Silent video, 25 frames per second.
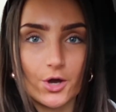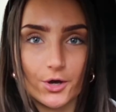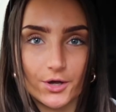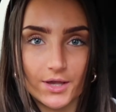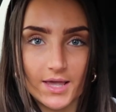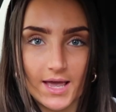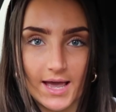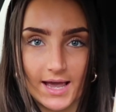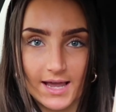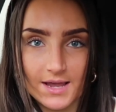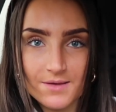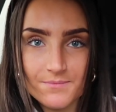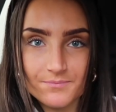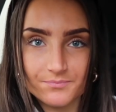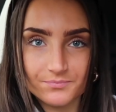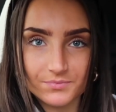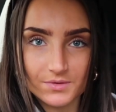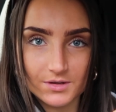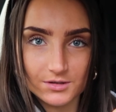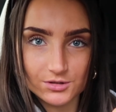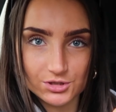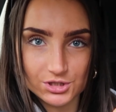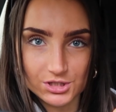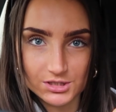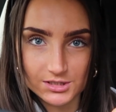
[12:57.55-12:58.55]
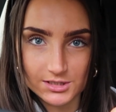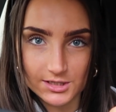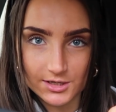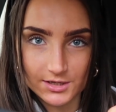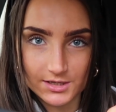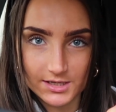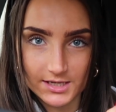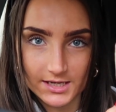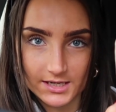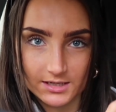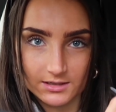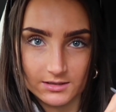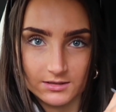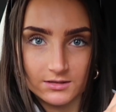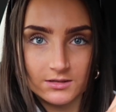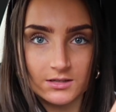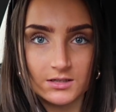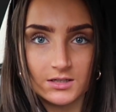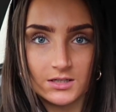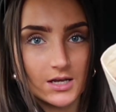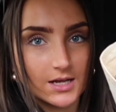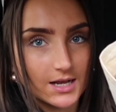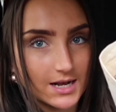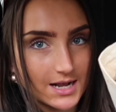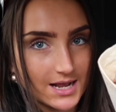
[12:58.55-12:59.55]
Okay, she's looking
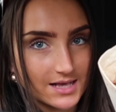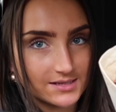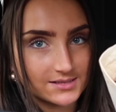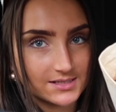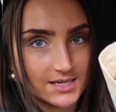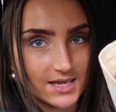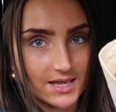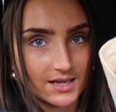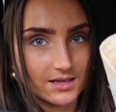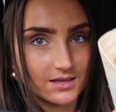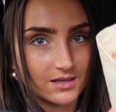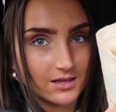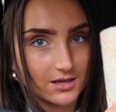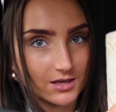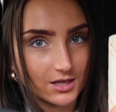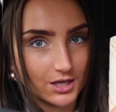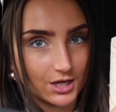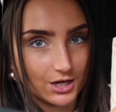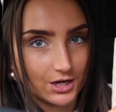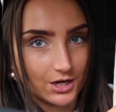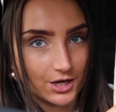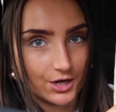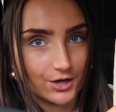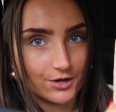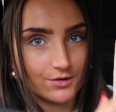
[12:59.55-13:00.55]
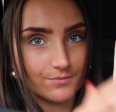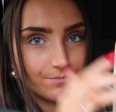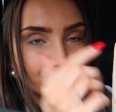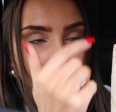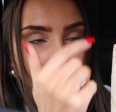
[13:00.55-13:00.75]
classic, you know,